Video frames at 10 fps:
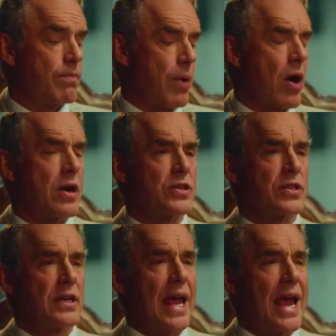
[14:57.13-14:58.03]

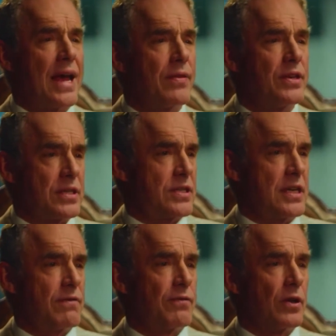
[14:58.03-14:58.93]
partisan and
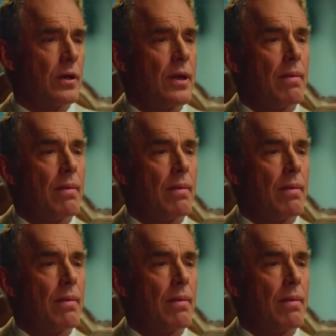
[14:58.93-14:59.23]
deceitful.